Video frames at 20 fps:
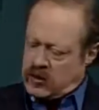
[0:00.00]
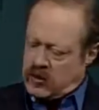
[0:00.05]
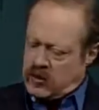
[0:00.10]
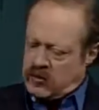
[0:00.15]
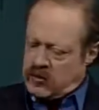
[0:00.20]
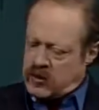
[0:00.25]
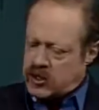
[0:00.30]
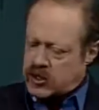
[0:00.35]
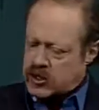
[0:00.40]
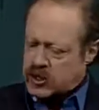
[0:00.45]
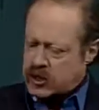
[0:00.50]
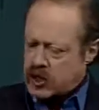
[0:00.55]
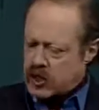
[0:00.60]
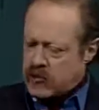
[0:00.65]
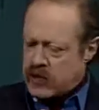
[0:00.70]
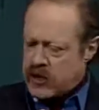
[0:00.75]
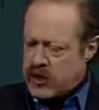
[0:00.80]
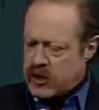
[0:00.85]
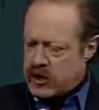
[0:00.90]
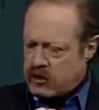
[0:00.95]
Because
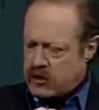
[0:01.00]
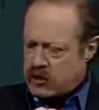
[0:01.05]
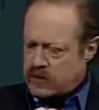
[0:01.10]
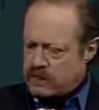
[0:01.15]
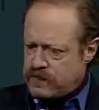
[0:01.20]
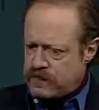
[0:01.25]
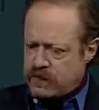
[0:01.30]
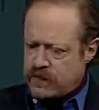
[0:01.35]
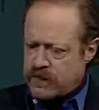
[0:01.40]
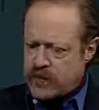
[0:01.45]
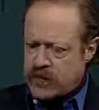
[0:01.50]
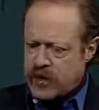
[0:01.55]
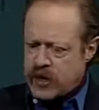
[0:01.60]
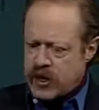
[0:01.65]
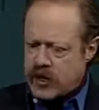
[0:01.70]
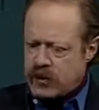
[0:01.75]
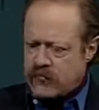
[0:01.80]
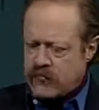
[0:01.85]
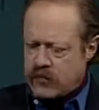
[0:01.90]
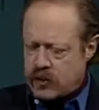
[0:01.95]
Schopenhauer
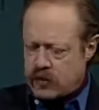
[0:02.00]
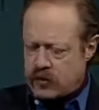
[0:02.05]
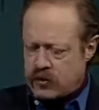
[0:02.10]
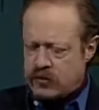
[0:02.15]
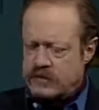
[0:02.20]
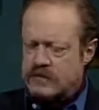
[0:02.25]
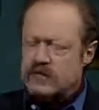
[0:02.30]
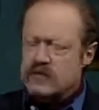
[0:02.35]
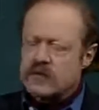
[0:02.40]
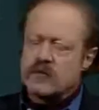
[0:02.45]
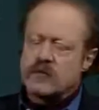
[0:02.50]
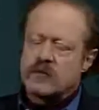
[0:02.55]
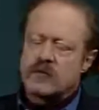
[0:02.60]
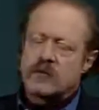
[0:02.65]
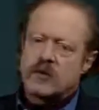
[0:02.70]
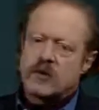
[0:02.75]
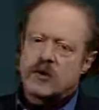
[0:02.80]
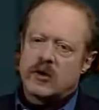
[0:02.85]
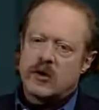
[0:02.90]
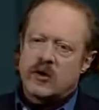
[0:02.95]
had a view,
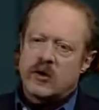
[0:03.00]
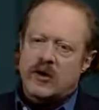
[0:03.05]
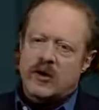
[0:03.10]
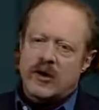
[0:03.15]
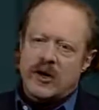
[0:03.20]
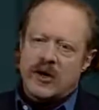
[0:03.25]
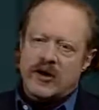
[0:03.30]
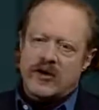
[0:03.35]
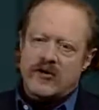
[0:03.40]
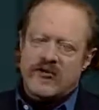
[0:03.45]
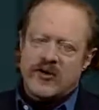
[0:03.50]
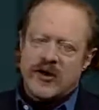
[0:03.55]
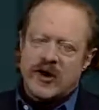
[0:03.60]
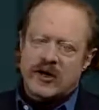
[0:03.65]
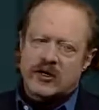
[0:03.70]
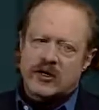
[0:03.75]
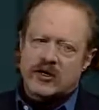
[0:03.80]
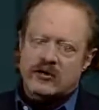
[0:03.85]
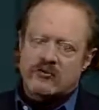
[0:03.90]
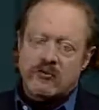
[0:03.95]
and in
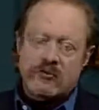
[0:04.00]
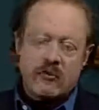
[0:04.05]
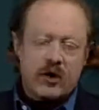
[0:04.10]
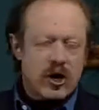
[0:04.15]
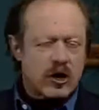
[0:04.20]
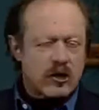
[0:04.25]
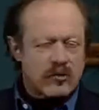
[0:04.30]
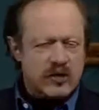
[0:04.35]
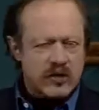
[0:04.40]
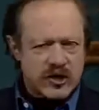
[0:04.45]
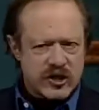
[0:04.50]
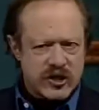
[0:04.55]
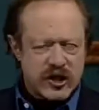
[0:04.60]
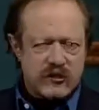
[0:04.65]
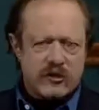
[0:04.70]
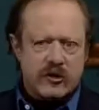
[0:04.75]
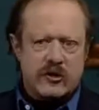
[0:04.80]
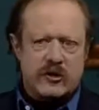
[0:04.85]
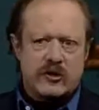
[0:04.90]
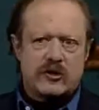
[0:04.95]
fact it's remarkably
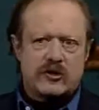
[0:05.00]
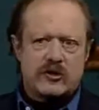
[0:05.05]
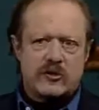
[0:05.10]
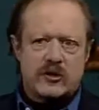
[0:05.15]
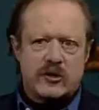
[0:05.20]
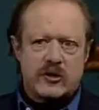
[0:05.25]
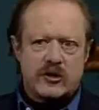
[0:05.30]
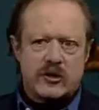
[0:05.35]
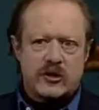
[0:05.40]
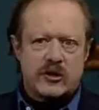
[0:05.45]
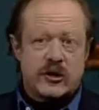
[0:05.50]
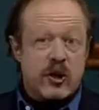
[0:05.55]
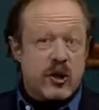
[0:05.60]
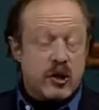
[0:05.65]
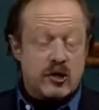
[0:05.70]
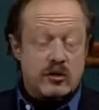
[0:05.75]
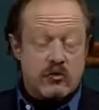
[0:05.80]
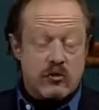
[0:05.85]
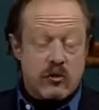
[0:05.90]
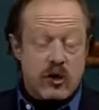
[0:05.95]
similar to his
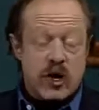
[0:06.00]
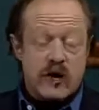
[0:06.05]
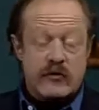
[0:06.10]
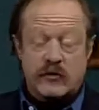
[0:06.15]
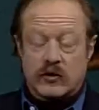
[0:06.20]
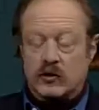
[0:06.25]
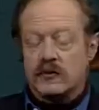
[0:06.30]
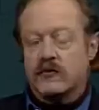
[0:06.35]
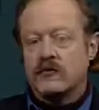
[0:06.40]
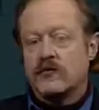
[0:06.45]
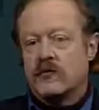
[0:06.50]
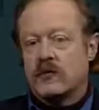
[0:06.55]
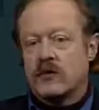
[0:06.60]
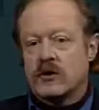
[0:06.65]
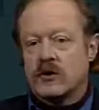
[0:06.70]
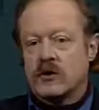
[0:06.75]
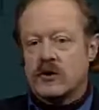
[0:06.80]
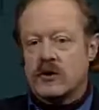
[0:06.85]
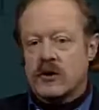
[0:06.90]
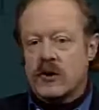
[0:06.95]
arch-rival,
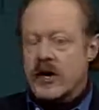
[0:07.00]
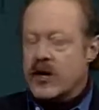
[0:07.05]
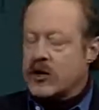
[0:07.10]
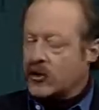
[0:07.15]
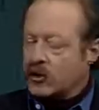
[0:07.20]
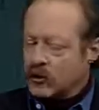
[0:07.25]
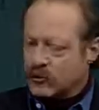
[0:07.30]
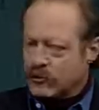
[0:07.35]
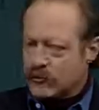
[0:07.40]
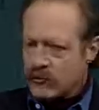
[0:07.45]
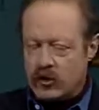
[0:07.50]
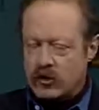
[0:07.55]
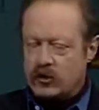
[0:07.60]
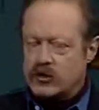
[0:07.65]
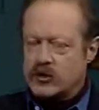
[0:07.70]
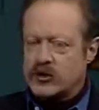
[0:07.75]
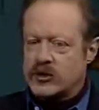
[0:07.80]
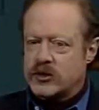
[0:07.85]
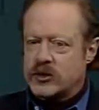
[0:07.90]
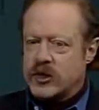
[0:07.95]
Hegel, who
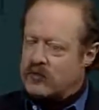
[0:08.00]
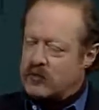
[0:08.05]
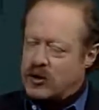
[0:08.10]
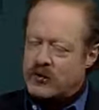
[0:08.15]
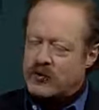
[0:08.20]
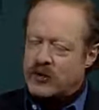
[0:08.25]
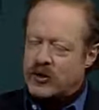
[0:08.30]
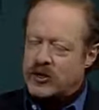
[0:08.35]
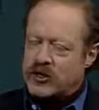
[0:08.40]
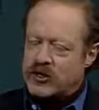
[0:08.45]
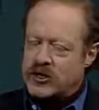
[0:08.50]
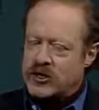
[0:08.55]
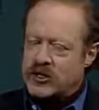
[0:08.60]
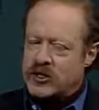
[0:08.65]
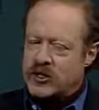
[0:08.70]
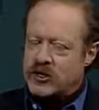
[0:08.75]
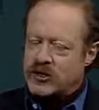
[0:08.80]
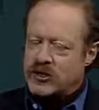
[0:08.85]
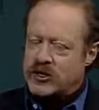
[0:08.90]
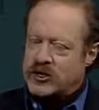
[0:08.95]
was at one point
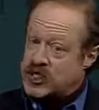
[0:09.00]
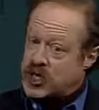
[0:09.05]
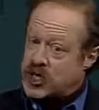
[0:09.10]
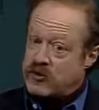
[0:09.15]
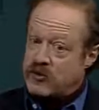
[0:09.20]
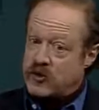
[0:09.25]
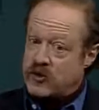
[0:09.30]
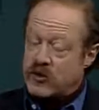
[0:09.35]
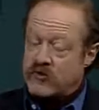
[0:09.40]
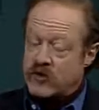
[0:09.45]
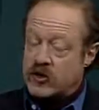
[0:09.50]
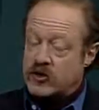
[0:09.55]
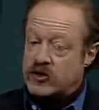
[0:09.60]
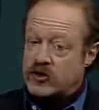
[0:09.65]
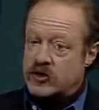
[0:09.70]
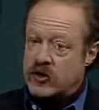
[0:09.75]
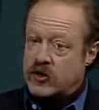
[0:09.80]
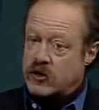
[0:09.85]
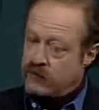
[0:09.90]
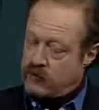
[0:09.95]
teaching in the same
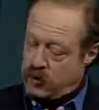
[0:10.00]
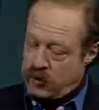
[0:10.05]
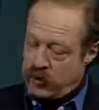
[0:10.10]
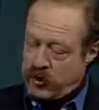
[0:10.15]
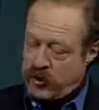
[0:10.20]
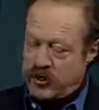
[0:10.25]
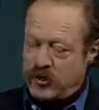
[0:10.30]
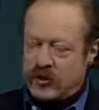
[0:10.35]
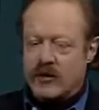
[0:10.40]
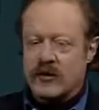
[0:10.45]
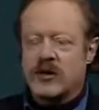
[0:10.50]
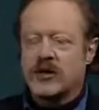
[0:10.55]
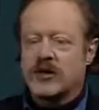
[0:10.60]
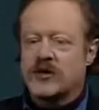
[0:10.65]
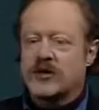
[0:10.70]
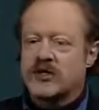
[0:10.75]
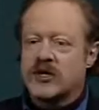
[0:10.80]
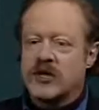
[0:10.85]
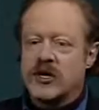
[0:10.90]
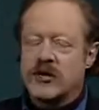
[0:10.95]
university, Berlin, at
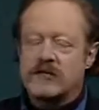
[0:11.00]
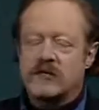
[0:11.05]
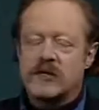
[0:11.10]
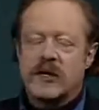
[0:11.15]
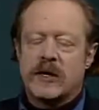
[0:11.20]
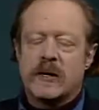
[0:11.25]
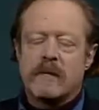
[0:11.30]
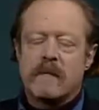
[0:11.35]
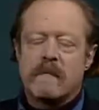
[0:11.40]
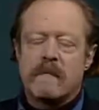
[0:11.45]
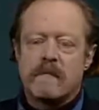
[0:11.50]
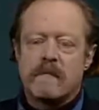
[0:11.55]
the same time.